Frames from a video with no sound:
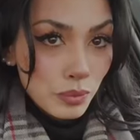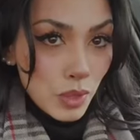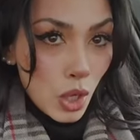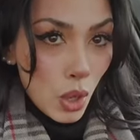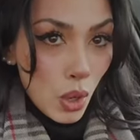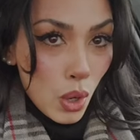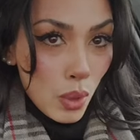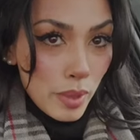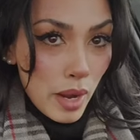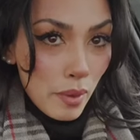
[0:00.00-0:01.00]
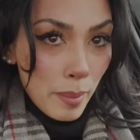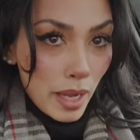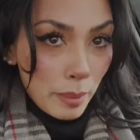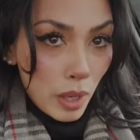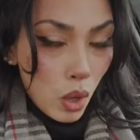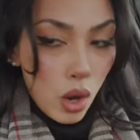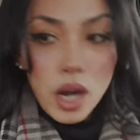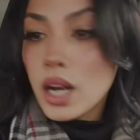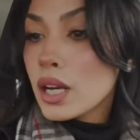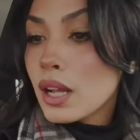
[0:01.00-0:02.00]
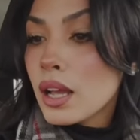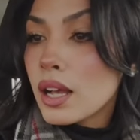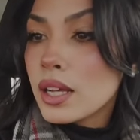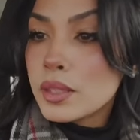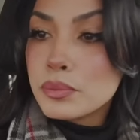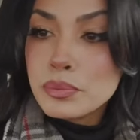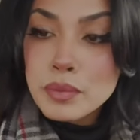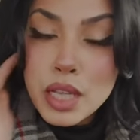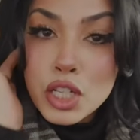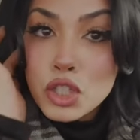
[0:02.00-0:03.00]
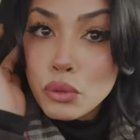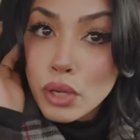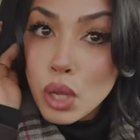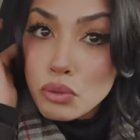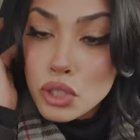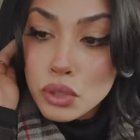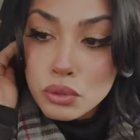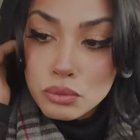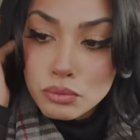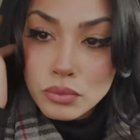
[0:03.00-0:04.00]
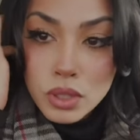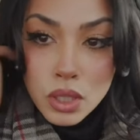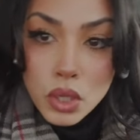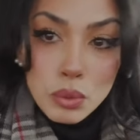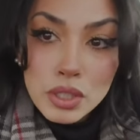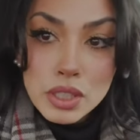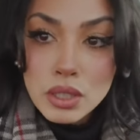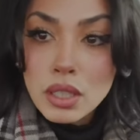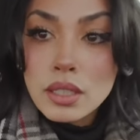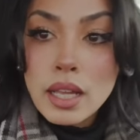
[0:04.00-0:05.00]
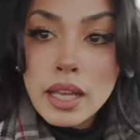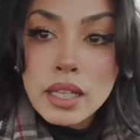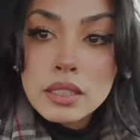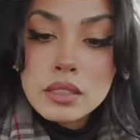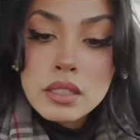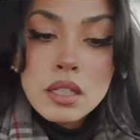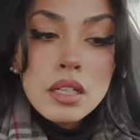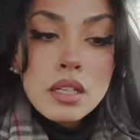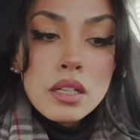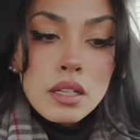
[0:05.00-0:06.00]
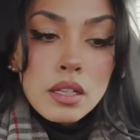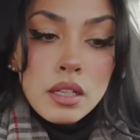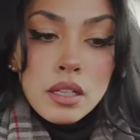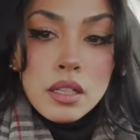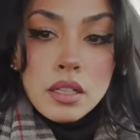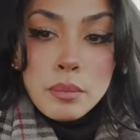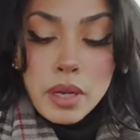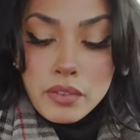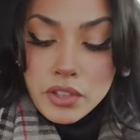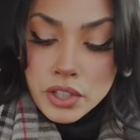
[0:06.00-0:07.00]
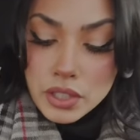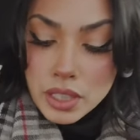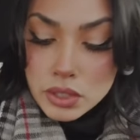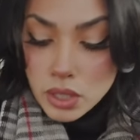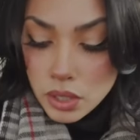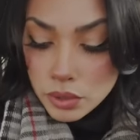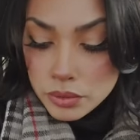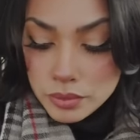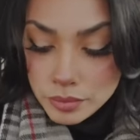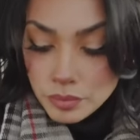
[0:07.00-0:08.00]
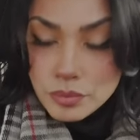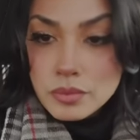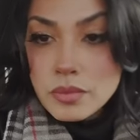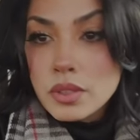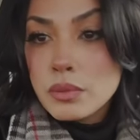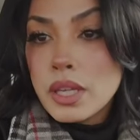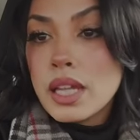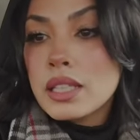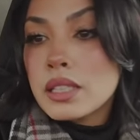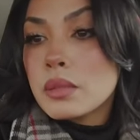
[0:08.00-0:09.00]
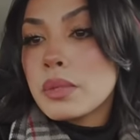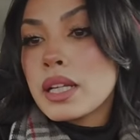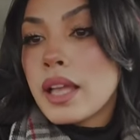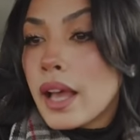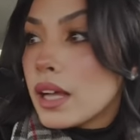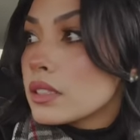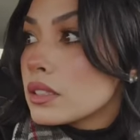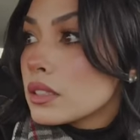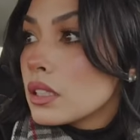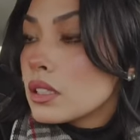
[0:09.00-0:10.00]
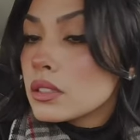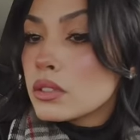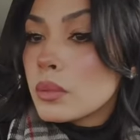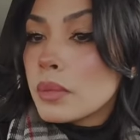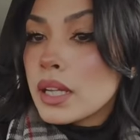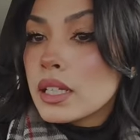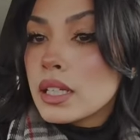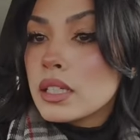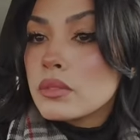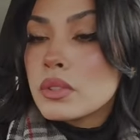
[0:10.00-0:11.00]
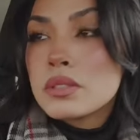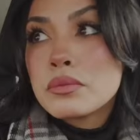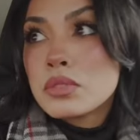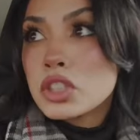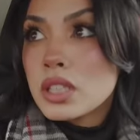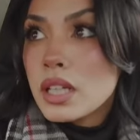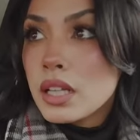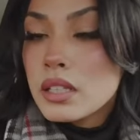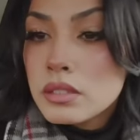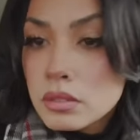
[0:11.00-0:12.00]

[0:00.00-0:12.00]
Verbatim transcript: Hello, hello. Now we're back in my car. Um, it is 3:02. We're still online, but I figured let's go. We got a little bit of gas, so I'm not gonna get. Should I?